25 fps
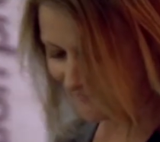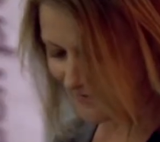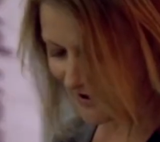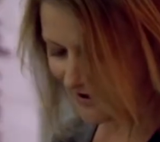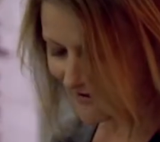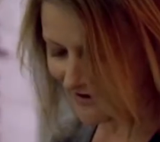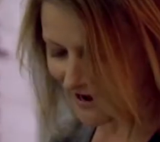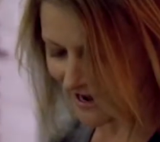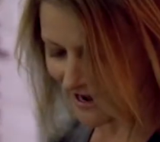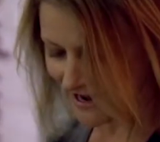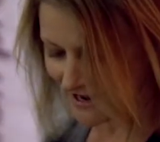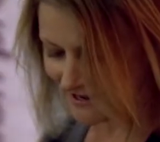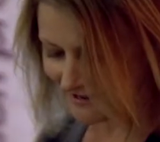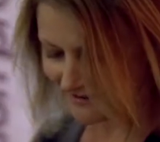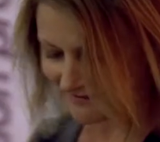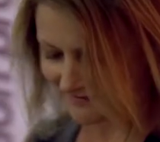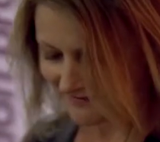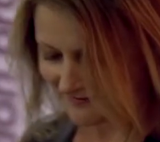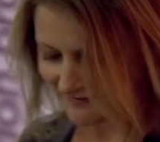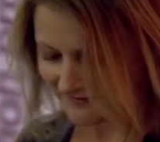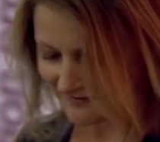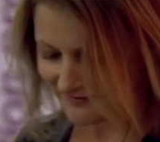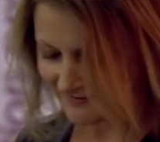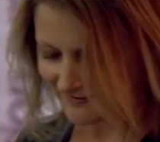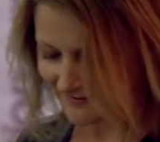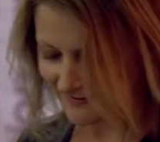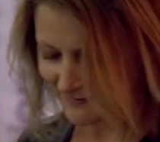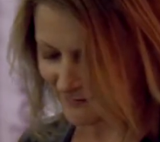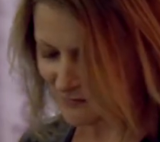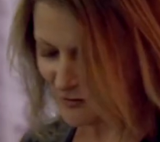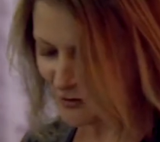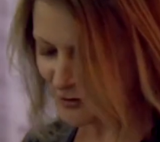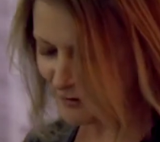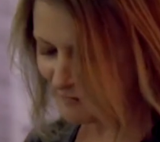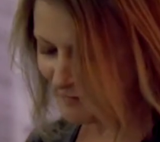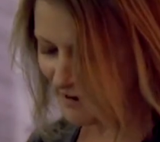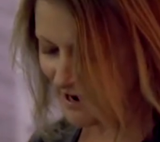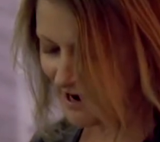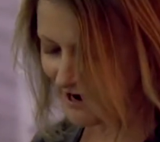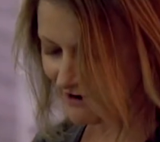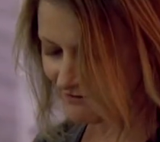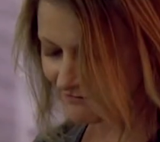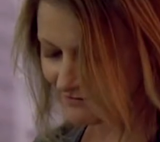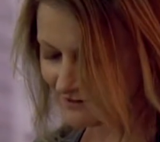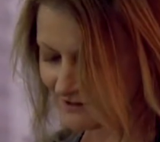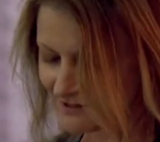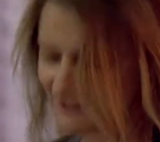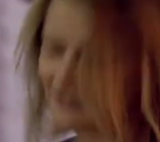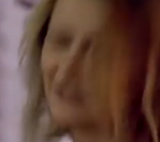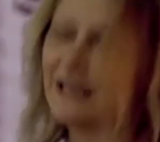Okay, what
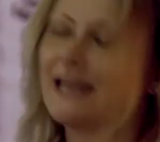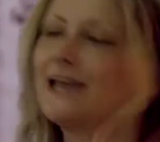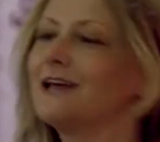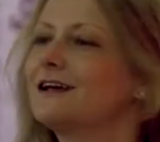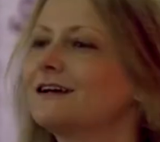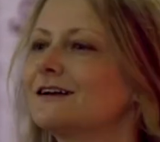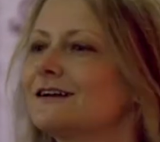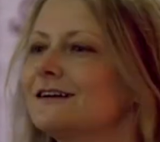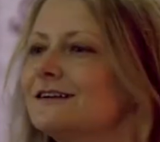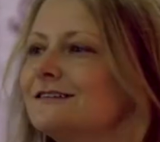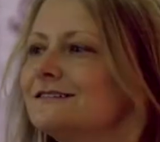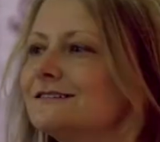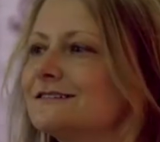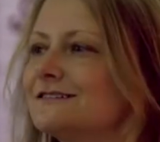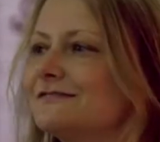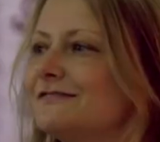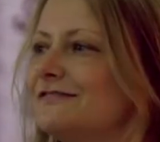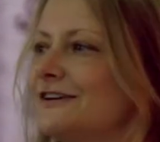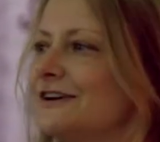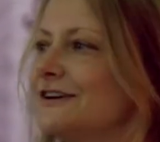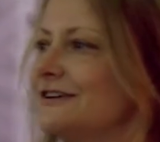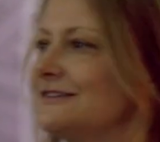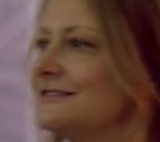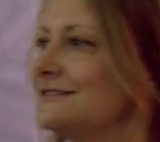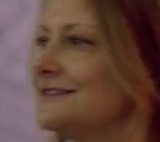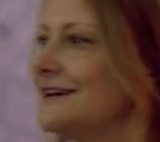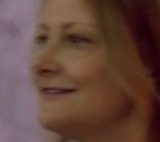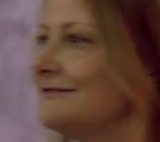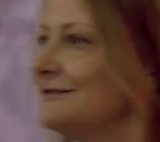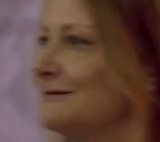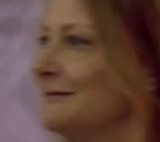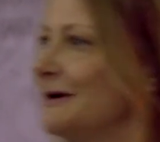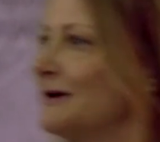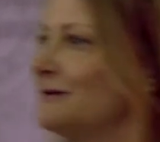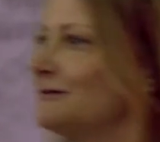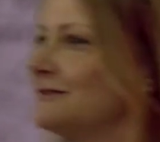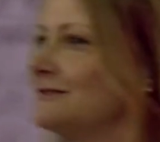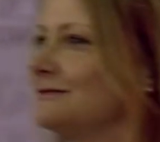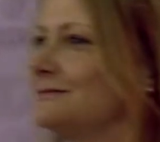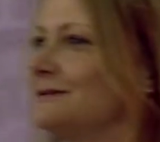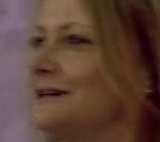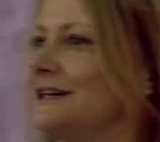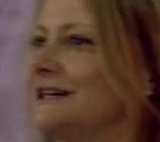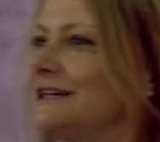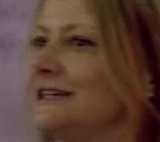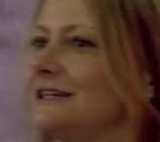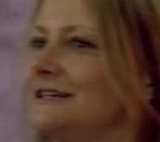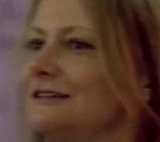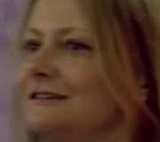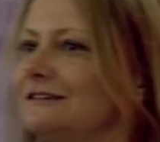about England's first ever
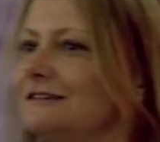motorway?